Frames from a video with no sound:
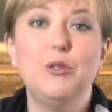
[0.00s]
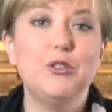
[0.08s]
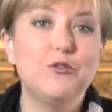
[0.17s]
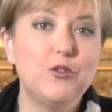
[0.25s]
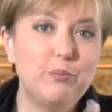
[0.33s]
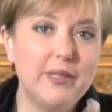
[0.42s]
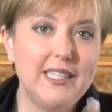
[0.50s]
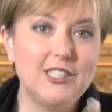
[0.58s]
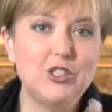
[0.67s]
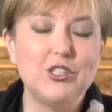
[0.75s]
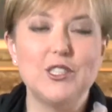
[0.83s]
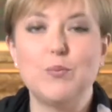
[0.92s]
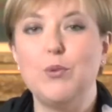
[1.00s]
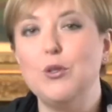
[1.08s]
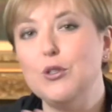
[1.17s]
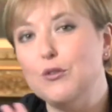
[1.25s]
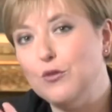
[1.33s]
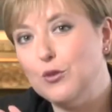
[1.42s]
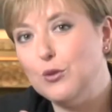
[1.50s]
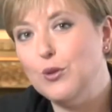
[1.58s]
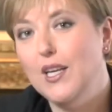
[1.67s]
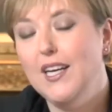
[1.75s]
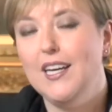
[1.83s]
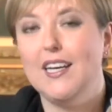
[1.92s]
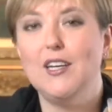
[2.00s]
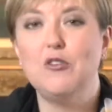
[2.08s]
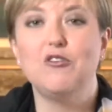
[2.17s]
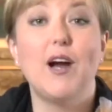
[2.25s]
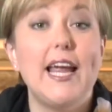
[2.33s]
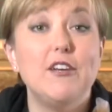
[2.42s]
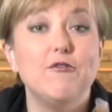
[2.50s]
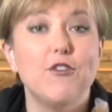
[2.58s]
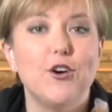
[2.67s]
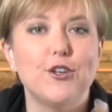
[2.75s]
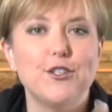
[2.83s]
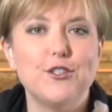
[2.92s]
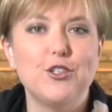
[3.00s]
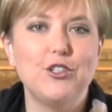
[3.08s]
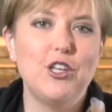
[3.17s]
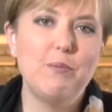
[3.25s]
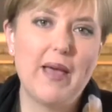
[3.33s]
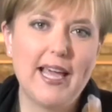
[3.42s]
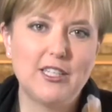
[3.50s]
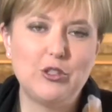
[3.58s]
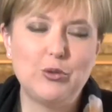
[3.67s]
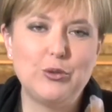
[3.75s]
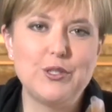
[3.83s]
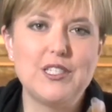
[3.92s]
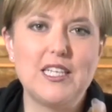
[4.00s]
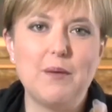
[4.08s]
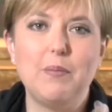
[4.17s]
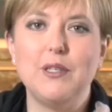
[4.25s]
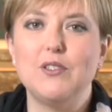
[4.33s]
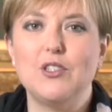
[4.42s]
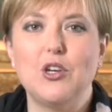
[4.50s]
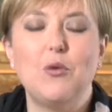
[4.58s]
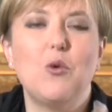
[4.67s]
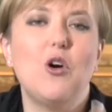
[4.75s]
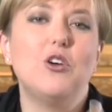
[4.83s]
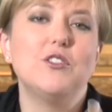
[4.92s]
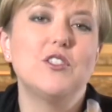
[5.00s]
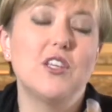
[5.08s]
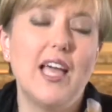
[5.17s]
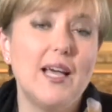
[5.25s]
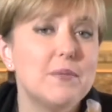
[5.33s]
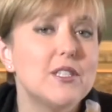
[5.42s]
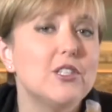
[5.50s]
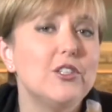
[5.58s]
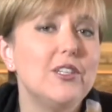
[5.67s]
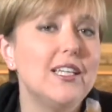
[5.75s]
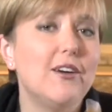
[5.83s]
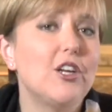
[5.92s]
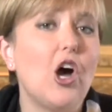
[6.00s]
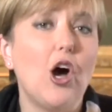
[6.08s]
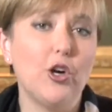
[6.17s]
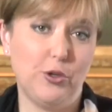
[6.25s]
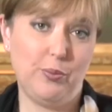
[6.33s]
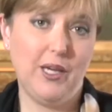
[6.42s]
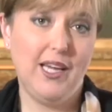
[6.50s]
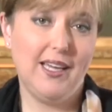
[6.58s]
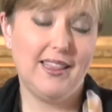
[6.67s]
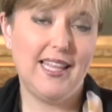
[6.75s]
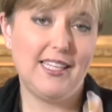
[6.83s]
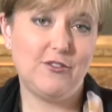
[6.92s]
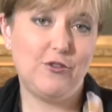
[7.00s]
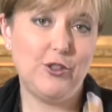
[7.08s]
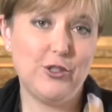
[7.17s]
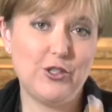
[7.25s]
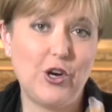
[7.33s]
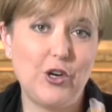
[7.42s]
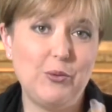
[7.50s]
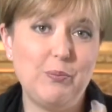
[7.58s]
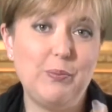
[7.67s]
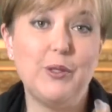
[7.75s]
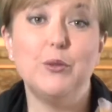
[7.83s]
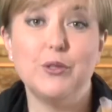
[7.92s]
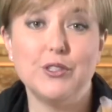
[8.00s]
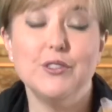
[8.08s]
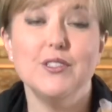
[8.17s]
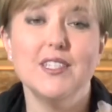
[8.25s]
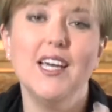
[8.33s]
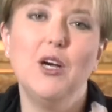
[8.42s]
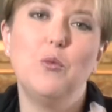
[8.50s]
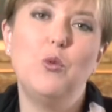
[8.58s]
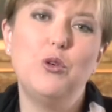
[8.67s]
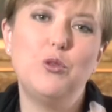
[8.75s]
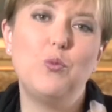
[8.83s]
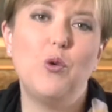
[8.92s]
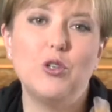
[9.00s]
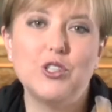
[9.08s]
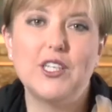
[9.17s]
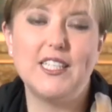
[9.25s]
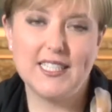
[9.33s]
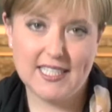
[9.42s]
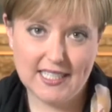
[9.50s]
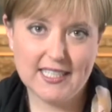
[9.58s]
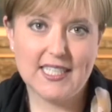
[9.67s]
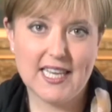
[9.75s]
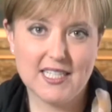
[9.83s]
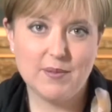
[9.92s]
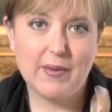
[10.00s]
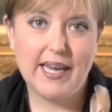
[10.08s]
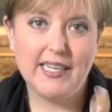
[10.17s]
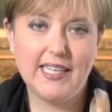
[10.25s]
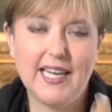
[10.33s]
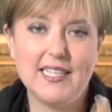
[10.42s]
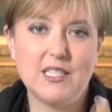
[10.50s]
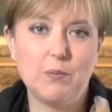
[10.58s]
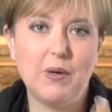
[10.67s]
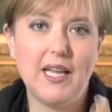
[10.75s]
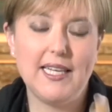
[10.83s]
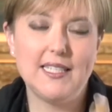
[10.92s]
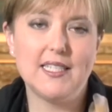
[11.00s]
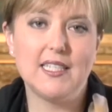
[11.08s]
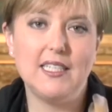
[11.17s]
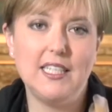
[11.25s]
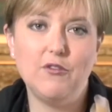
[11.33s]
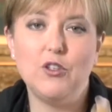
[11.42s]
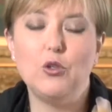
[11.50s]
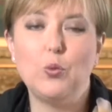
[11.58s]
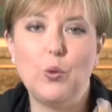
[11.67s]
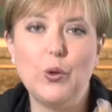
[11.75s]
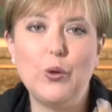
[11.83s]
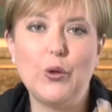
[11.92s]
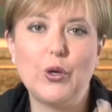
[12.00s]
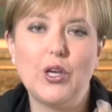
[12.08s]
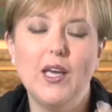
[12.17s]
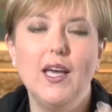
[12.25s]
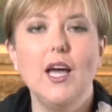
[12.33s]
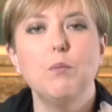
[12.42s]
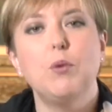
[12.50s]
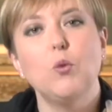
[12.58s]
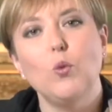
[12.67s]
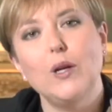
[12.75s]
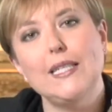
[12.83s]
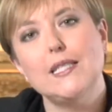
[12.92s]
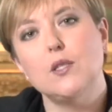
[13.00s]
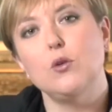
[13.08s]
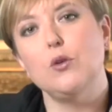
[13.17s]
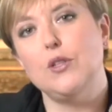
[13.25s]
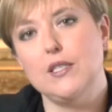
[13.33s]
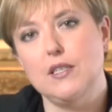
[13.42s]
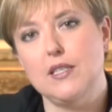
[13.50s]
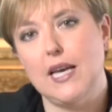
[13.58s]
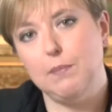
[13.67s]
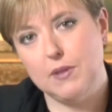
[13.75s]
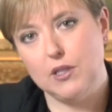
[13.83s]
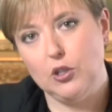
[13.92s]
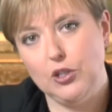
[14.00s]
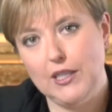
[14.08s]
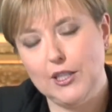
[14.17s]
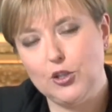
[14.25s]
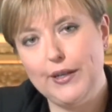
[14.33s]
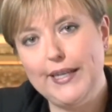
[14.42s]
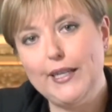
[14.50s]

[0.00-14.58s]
beautiful beaches, beautiful rainforest on your back doorstep and so on. So absolutely, I'd hope that first home builders would want to consider Tasmania as a place to live and work. But we saw this as absolutely